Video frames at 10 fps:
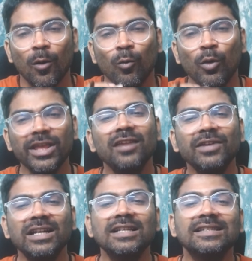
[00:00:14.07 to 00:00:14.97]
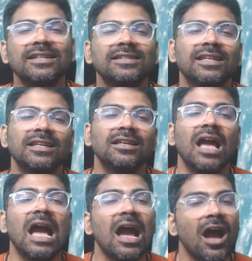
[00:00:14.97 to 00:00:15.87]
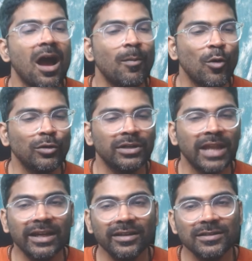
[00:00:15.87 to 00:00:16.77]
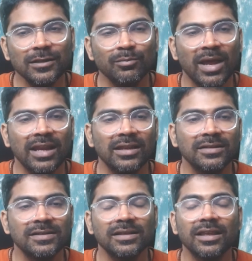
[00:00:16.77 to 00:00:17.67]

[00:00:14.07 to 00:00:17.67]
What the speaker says: Why are we discussing about nitrogen balance